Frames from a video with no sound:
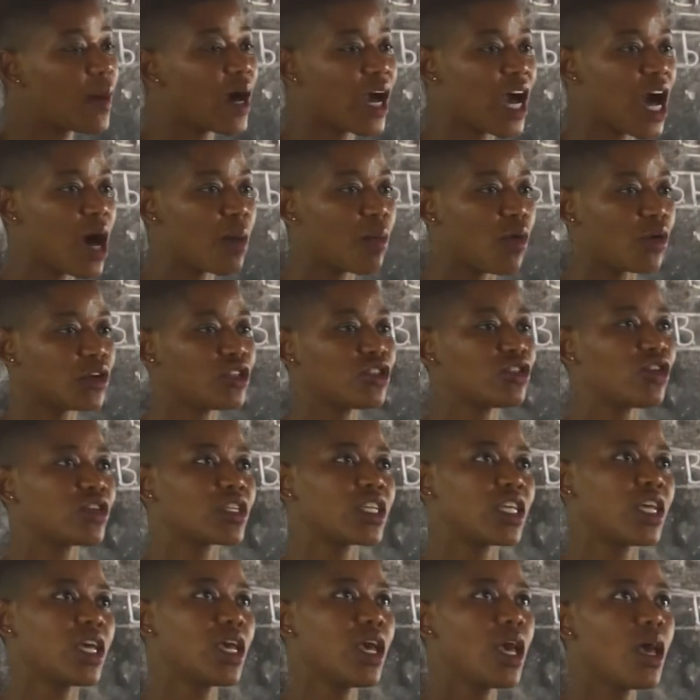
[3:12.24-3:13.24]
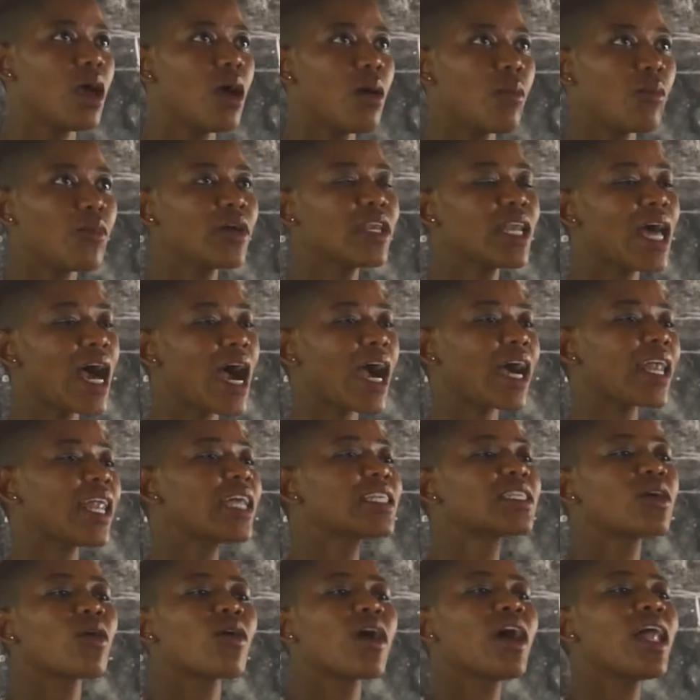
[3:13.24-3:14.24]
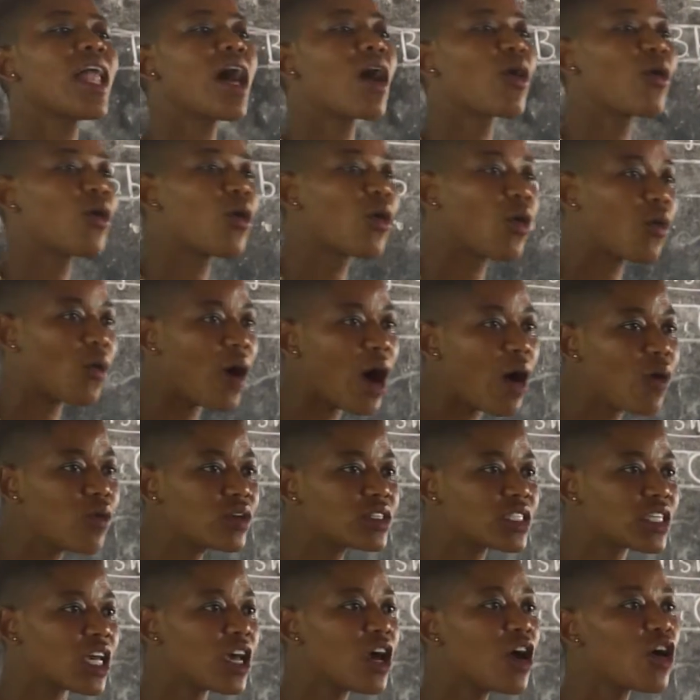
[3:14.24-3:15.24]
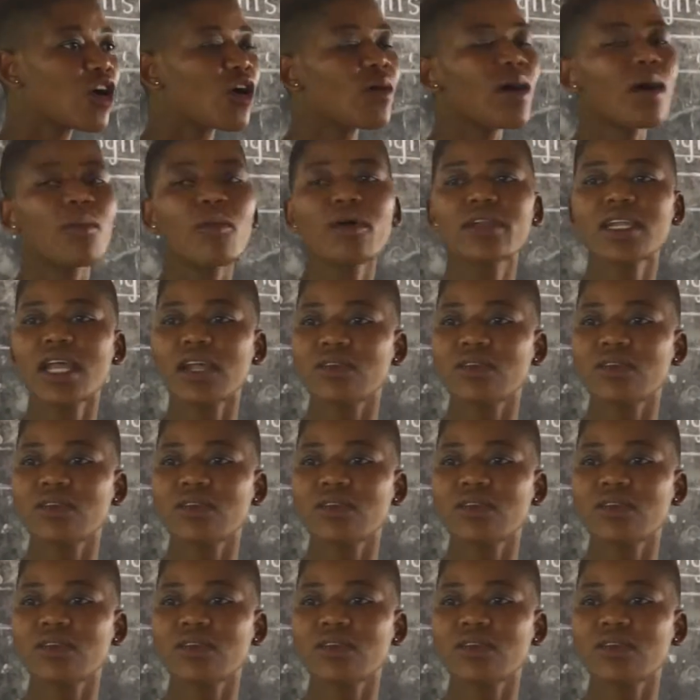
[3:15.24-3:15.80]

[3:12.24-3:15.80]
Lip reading: the literacy animators. These are the instructors.